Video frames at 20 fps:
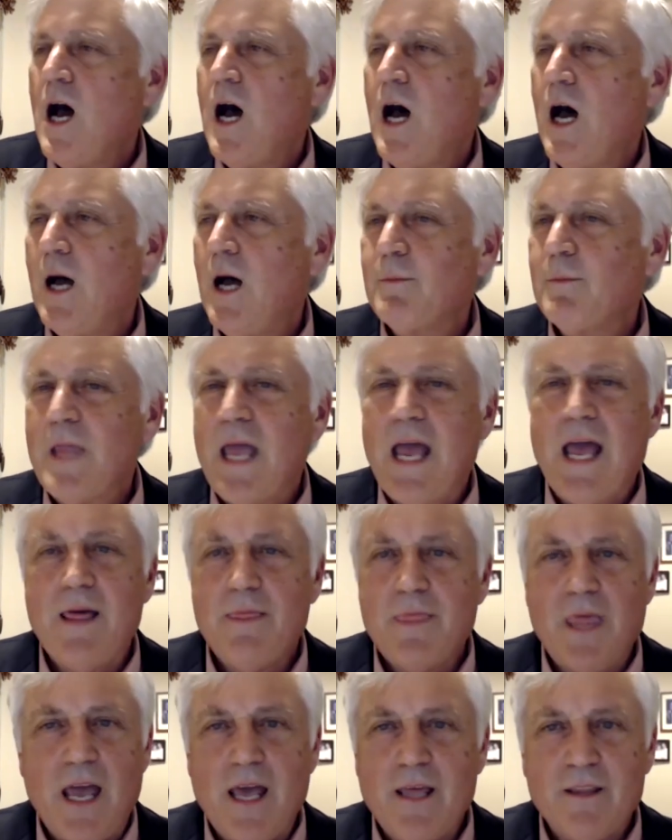
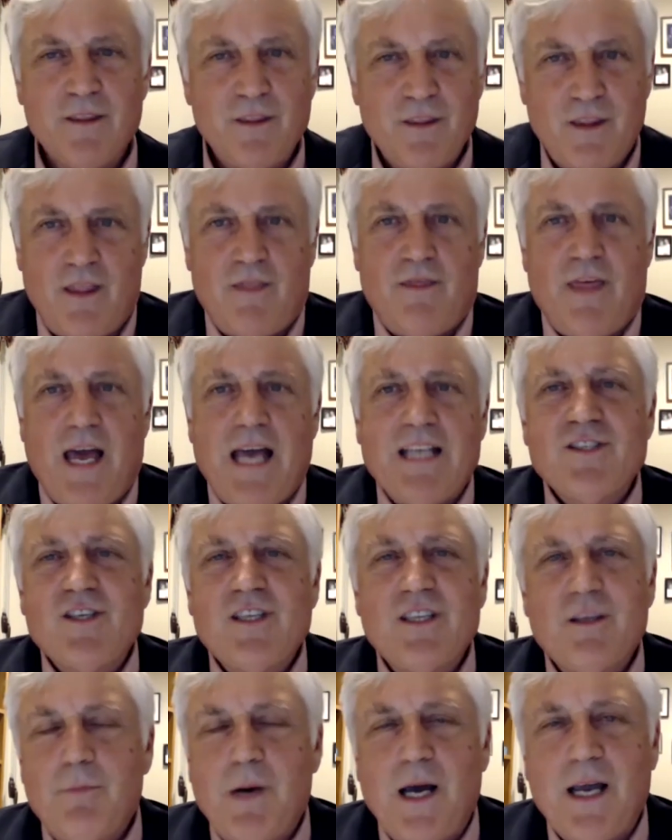and that's in
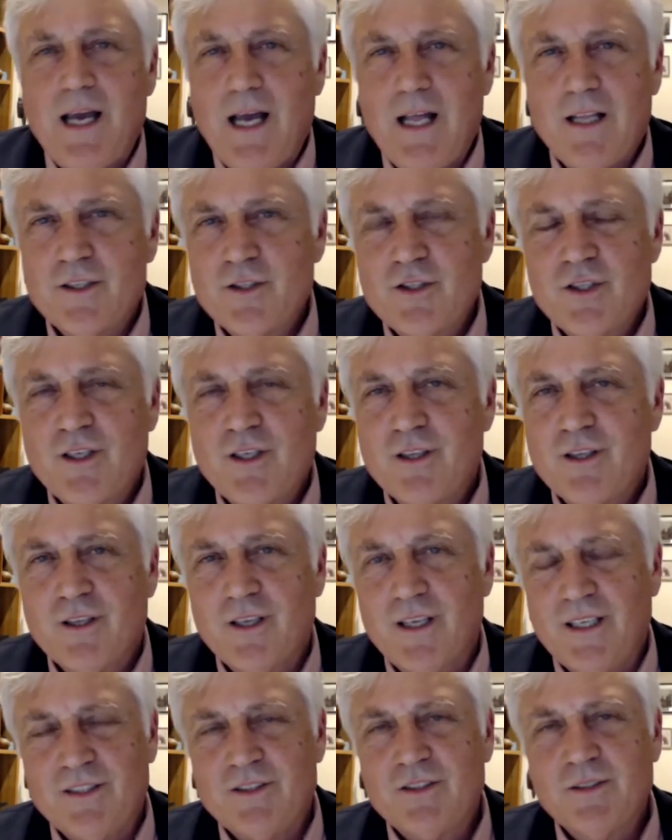the biology of
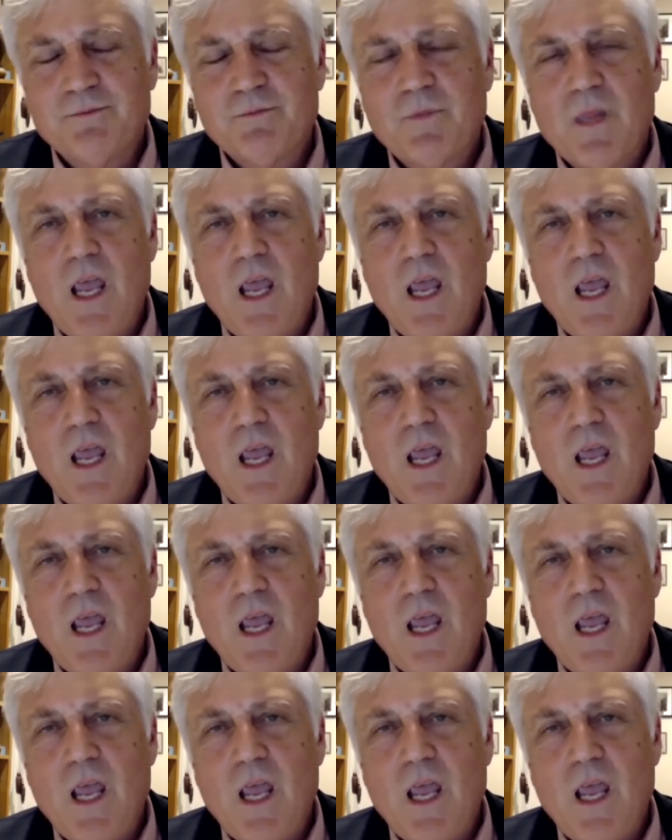things.